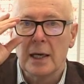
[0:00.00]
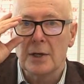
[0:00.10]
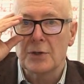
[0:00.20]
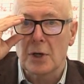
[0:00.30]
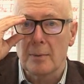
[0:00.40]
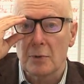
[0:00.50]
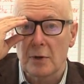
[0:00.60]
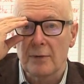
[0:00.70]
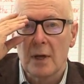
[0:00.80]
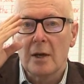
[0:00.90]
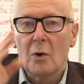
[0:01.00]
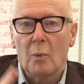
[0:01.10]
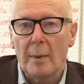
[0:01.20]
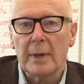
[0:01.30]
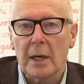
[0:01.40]
in terms of
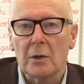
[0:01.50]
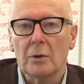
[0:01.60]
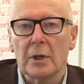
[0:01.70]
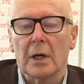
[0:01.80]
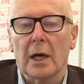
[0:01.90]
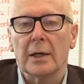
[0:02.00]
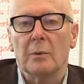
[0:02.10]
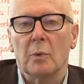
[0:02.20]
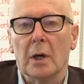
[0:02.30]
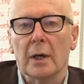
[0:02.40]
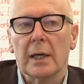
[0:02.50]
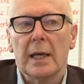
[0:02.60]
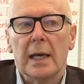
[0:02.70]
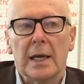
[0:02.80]
when we get good at guided work,